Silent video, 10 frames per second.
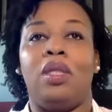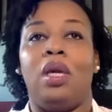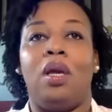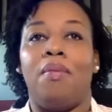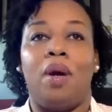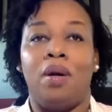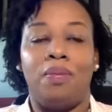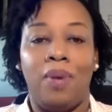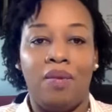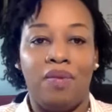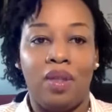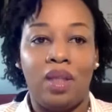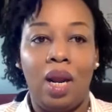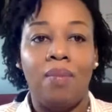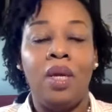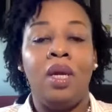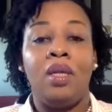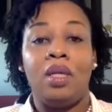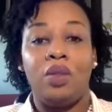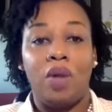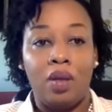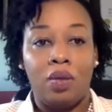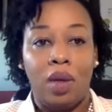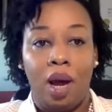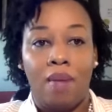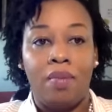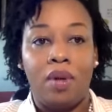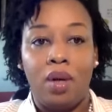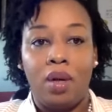say, I'm applying for asylum. They try to come